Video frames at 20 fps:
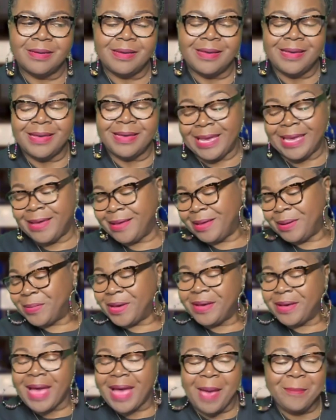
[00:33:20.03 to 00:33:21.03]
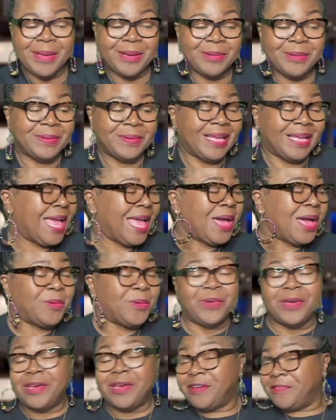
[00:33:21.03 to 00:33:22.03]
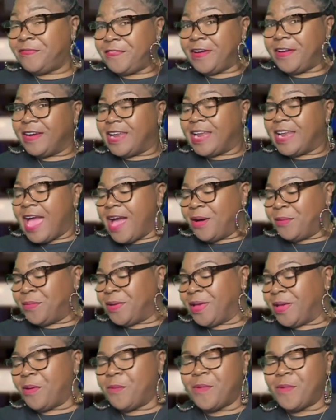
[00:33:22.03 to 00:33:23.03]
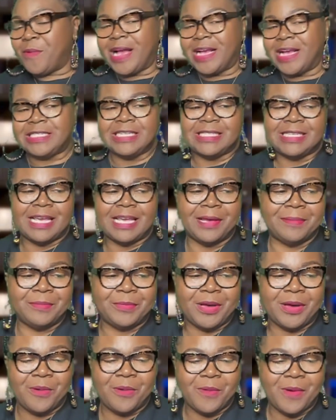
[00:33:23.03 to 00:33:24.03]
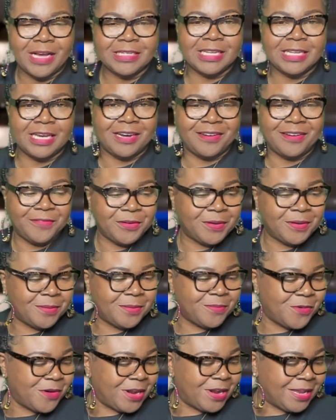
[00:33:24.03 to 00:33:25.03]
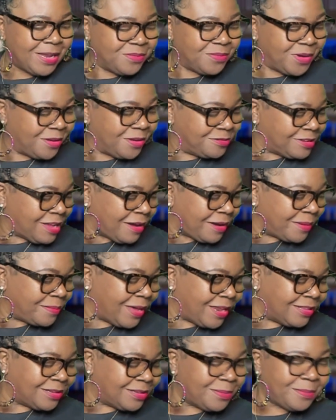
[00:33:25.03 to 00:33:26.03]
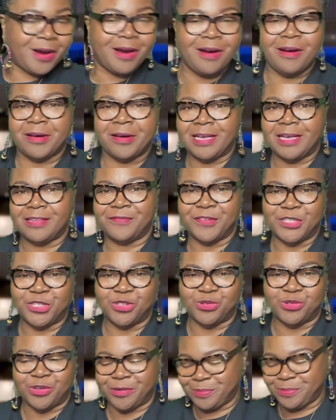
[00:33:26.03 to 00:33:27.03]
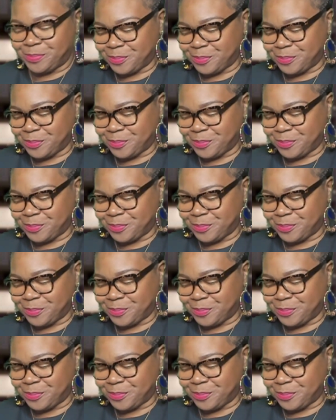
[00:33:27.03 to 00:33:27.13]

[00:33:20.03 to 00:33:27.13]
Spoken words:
Yeah, well, I mean, we'll figure it out. We're gonna watch this. We're gonna watch the interview in the morning. We're gonna talk about it tomorrow. That's for sure.